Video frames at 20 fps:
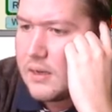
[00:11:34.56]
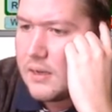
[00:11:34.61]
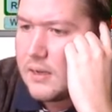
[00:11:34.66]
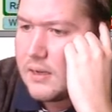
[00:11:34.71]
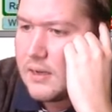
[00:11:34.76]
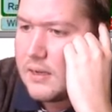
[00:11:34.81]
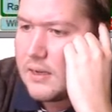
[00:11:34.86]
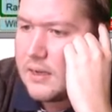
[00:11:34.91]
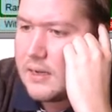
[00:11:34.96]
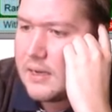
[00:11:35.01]

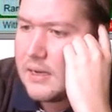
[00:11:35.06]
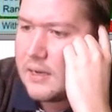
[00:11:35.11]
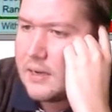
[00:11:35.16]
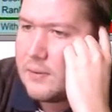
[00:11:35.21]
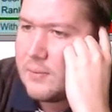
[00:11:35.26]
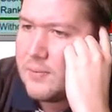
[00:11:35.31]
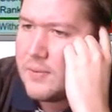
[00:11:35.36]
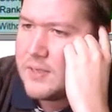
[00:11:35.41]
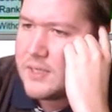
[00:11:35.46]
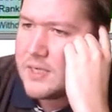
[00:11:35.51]
Uh,
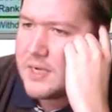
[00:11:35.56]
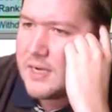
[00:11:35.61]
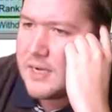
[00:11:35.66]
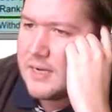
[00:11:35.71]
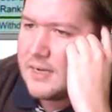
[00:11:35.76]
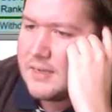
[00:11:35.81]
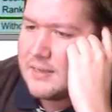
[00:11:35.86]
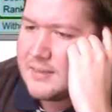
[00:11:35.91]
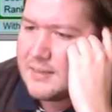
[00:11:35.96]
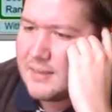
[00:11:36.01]
in which
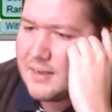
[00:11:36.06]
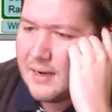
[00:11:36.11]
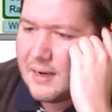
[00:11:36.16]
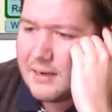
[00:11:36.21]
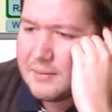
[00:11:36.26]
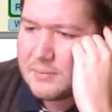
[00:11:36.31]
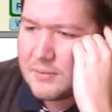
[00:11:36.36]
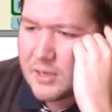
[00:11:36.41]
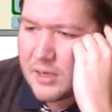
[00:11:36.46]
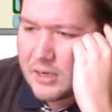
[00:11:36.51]
case,
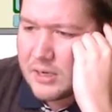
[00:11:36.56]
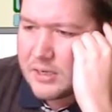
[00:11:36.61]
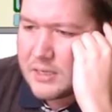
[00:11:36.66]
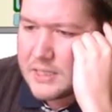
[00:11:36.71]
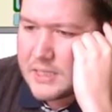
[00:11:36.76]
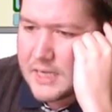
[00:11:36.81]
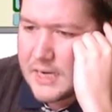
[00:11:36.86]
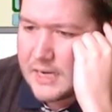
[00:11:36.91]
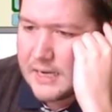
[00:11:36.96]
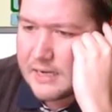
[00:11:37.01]
I'm gonna
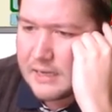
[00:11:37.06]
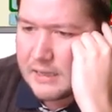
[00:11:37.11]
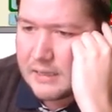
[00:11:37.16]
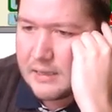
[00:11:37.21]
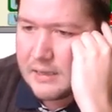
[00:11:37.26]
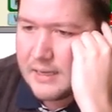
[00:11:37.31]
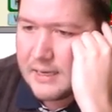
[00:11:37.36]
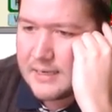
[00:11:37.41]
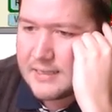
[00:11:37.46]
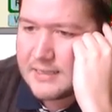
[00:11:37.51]
take
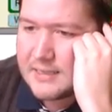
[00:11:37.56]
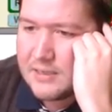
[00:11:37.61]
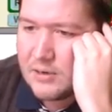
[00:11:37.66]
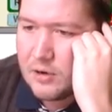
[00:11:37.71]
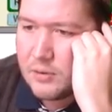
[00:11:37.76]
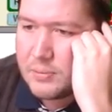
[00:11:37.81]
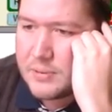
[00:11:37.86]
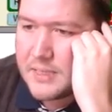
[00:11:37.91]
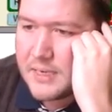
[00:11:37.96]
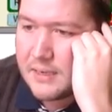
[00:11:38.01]
the like
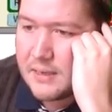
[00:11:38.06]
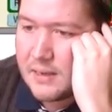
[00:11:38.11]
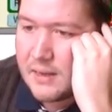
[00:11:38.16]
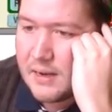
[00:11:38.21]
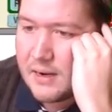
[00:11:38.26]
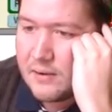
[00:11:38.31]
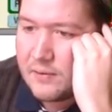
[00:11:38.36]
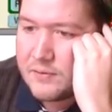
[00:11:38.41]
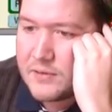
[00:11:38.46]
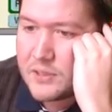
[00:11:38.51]
zero percent
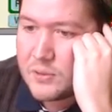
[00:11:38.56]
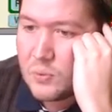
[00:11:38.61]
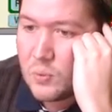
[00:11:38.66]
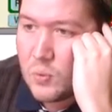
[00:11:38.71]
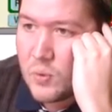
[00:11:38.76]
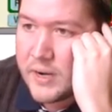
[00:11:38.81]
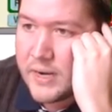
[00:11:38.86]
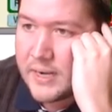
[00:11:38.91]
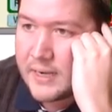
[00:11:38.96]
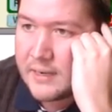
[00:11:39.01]
line of just
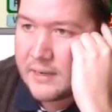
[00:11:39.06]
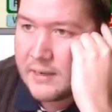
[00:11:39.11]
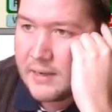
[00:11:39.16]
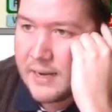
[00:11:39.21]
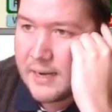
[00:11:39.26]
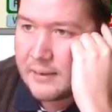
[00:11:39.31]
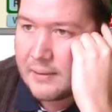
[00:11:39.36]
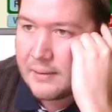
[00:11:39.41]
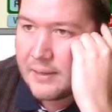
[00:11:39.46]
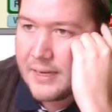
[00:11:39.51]
winning and
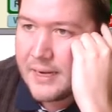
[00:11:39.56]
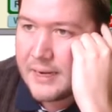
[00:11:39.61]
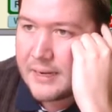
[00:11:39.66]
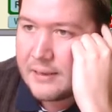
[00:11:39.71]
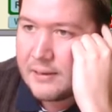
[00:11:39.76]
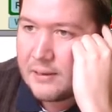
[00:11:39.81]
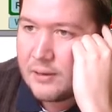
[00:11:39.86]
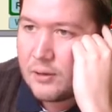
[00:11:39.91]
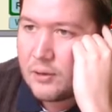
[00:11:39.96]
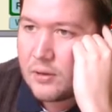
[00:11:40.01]
like leading
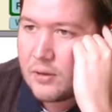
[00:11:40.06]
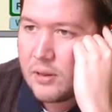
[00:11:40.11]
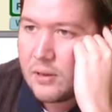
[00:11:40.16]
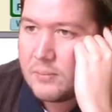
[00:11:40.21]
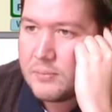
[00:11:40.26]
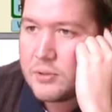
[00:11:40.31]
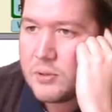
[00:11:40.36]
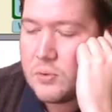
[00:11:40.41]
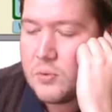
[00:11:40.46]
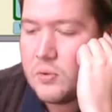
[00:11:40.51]
a low
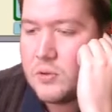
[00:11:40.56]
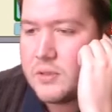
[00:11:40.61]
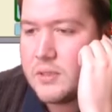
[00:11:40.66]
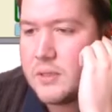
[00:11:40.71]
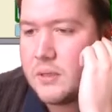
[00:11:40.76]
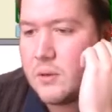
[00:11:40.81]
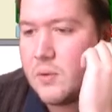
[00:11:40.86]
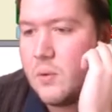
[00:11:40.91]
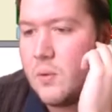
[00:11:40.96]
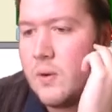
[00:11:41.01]
club towards
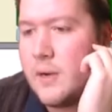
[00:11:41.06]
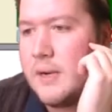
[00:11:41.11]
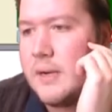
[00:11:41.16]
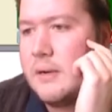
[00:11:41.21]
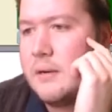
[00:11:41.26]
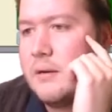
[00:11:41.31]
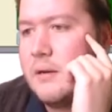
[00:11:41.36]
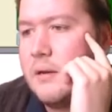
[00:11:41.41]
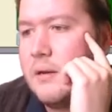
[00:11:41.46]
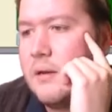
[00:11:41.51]
the
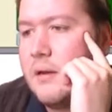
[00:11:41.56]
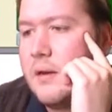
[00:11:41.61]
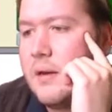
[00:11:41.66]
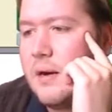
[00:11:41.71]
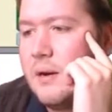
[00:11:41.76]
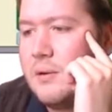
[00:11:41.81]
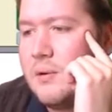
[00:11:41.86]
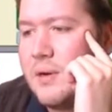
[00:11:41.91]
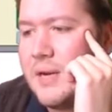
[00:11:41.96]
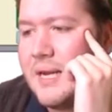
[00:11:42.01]
queen.
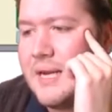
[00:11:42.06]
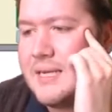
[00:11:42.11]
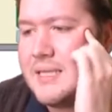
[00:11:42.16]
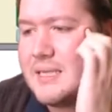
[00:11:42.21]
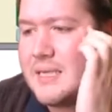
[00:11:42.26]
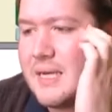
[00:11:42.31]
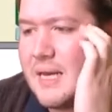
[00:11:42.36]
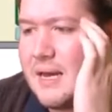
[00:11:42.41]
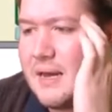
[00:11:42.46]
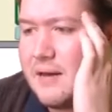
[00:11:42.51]
I want
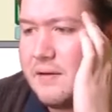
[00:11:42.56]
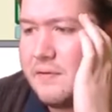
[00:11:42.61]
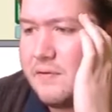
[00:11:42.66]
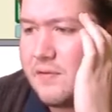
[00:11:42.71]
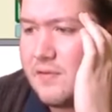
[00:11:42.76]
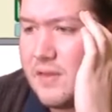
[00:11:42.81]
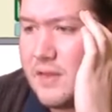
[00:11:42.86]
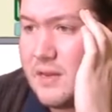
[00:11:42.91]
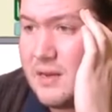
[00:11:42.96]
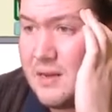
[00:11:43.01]
East to
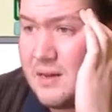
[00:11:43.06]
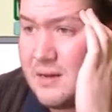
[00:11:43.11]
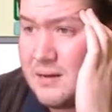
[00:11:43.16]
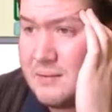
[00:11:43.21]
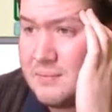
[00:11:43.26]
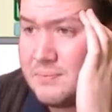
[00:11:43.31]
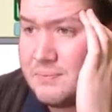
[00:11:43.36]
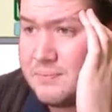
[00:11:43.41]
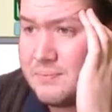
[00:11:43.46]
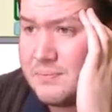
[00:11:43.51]
have the
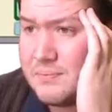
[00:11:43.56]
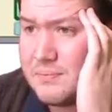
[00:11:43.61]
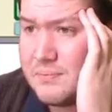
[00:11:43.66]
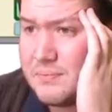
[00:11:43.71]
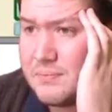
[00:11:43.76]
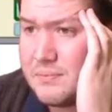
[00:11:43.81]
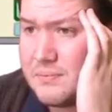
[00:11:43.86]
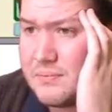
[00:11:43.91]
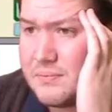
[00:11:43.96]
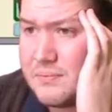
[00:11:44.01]
um,
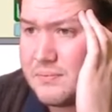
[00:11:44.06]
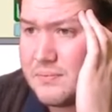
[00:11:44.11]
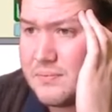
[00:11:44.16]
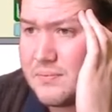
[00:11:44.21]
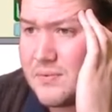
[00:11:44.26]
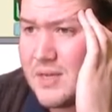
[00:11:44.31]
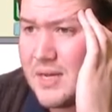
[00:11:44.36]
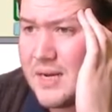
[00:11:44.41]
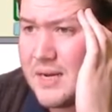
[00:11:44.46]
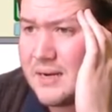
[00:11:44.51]

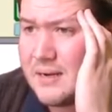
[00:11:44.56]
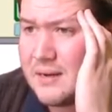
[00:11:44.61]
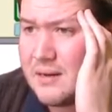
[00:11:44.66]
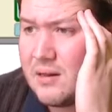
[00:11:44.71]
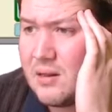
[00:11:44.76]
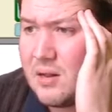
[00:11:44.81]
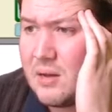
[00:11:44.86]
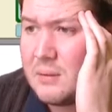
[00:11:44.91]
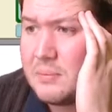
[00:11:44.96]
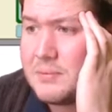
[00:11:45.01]
king of
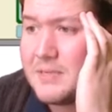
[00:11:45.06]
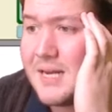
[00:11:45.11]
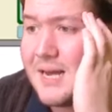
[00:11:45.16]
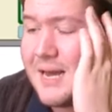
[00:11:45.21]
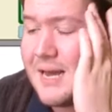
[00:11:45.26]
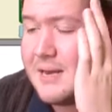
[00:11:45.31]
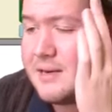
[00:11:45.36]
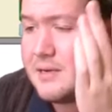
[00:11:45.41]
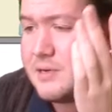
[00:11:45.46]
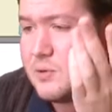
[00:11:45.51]
clubs
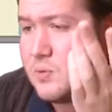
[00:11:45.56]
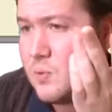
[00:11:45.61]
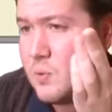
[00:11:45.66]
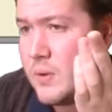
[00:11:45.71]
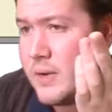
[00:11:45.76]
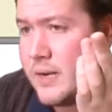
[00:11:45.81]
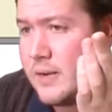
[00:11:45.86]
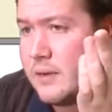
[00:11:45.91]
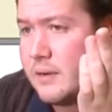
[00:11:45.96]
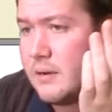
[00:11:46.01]
and to
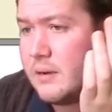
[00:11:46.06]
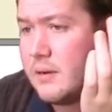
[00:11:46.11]
win it,